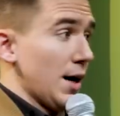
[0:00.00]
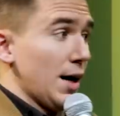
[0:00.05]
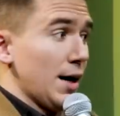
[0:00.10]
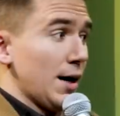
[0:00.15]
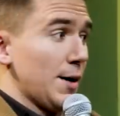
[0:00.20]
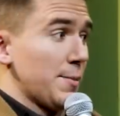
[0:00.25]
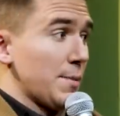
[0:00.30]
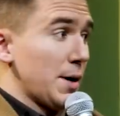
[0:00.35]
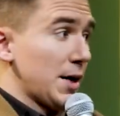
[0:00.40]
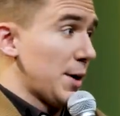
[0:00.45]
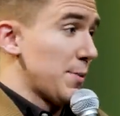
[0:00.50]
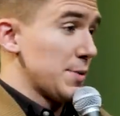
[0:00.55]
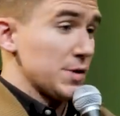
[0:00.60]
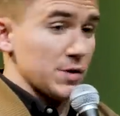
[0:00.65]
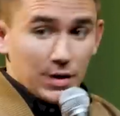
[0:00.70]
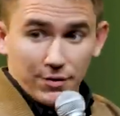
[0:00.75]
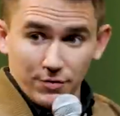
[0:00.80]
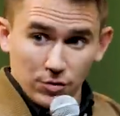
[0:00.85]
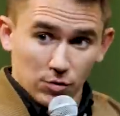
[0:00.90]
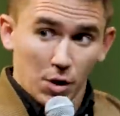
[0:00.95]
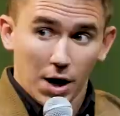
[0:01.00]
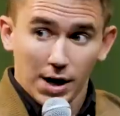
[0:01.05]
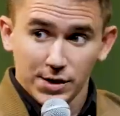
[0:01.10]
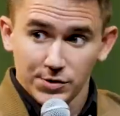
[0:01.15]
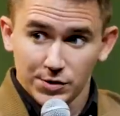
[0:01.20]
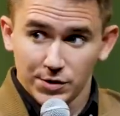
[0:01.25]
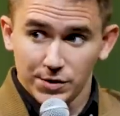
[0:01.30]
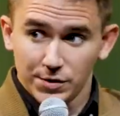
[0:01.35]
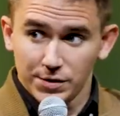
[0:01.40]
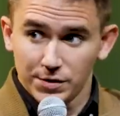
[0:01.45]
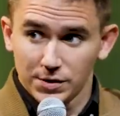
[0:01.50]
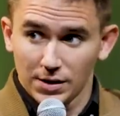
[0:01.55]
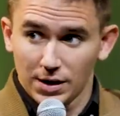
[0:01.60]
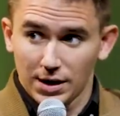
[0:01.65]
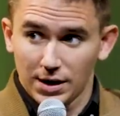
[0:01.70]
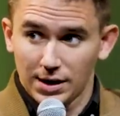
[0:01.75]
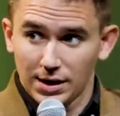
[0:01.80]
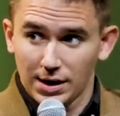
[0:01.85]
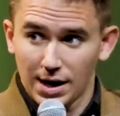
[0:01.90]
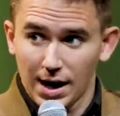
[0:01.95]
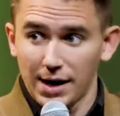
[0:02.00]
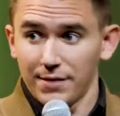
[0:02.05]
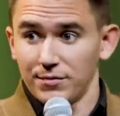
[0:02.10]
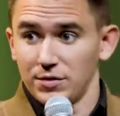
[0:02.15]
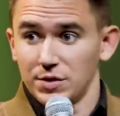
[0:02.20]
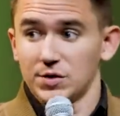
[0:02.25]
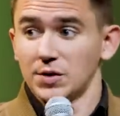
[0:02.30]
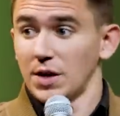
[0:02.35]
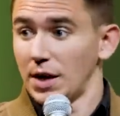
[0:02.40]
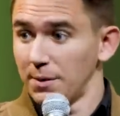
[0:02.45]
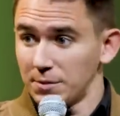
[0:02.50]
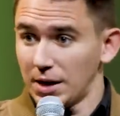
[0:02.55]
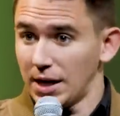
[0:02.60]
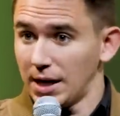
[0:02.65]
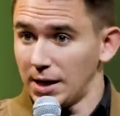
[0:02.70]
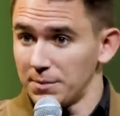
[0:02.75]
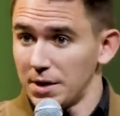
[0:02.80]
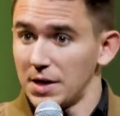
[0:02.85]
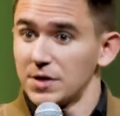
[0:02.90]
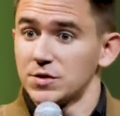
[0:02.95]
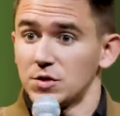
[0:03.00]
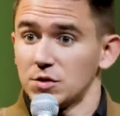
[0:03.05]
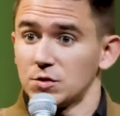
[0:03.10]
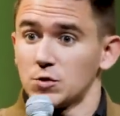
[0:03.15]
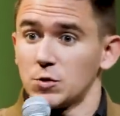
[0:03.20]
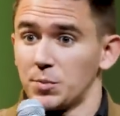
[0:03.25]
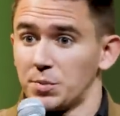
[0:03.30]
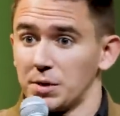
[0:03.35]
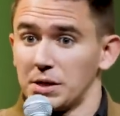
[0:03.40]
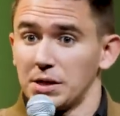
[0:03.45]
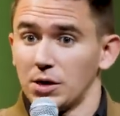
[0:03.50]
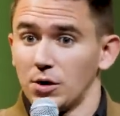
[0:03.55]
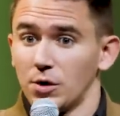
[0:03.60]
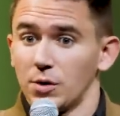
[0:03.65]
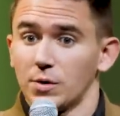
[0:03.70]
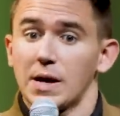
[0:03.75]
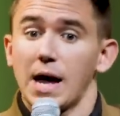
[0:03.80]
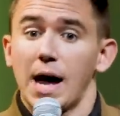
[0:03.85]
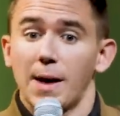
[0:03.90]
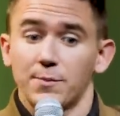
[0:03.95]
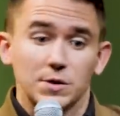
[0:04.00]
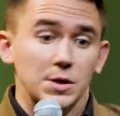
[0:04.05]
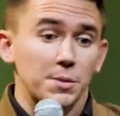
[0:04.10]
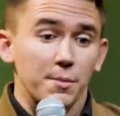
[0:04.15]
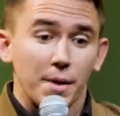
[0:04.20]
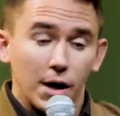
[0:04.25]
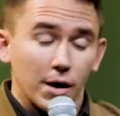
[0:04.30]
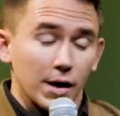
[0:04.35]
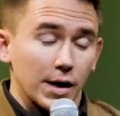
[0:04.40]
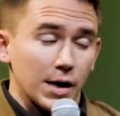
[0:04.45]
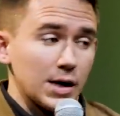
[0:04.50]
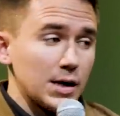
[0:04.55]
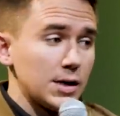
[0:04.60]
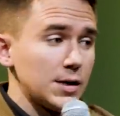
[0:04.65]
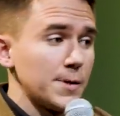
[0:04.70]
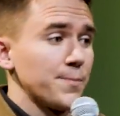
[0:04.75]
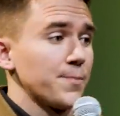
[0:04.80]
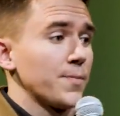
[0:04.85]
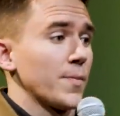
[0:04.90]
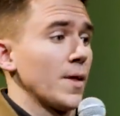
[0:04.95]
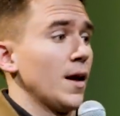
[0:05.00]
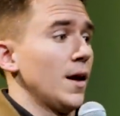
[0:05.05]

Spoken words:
My name is Stephen Rogers. I have the same name as the superhero Captain America.